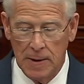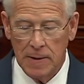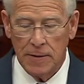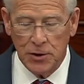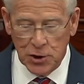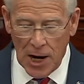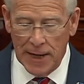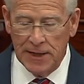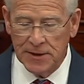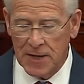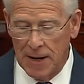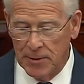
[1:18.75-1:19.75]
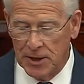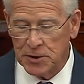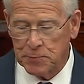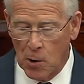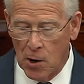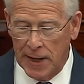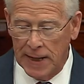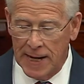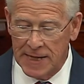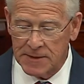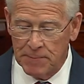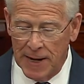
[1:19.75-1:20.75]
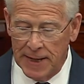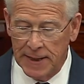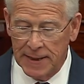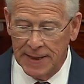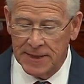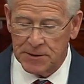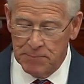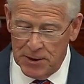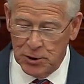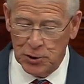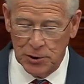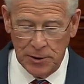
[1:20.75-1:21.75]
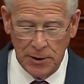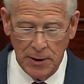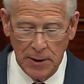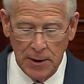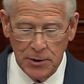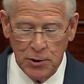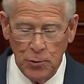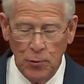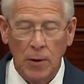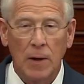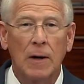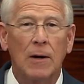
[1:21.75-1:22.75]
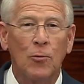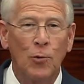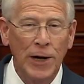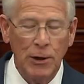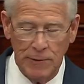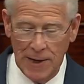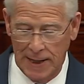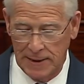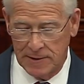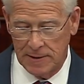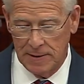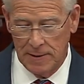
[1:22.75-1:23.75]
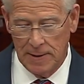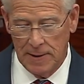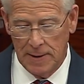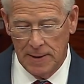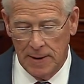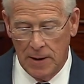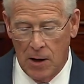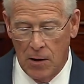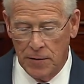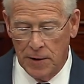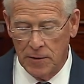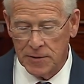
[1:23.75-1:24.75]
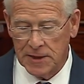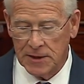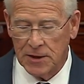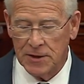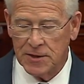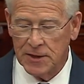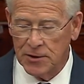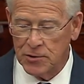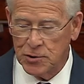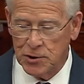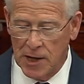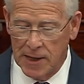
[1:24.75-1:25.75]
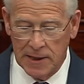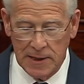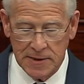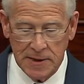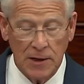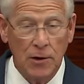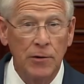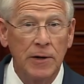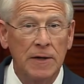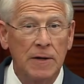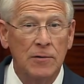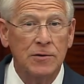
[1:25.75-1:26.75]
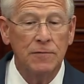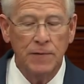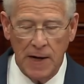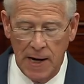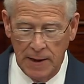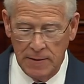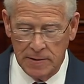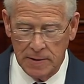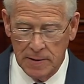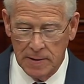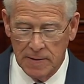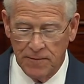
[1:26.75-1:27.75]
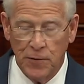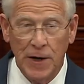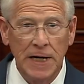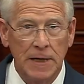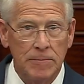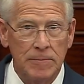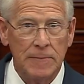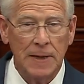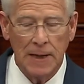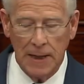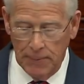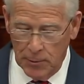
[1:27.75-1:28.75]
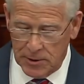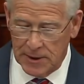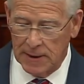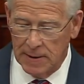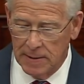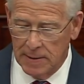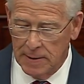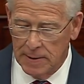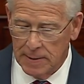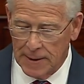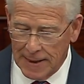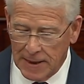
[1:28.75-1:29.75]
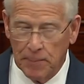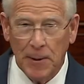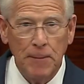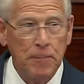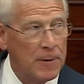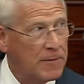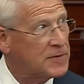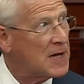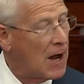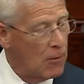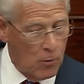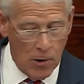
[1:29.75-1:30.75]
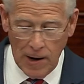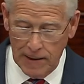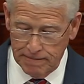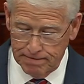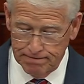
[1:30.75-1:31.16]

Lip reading: the Chinese Communist Party has made it its mission to reunite all those it considers Chinese, including those who've gained freedom and liberty, like the people of Taiwan.